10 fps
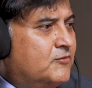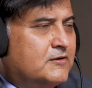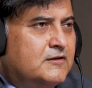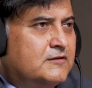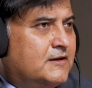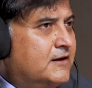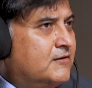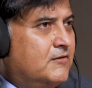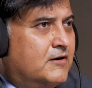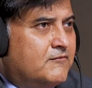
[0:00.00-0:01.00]
brokers, I
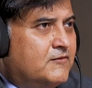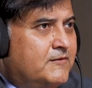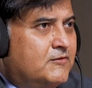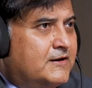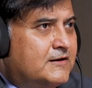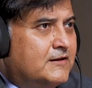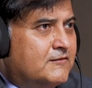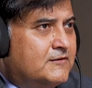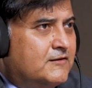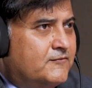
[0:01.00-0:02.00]
go out of the way to get
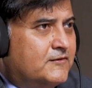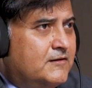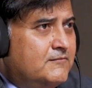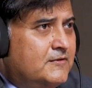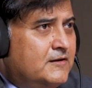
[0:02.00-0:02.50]
things done for them.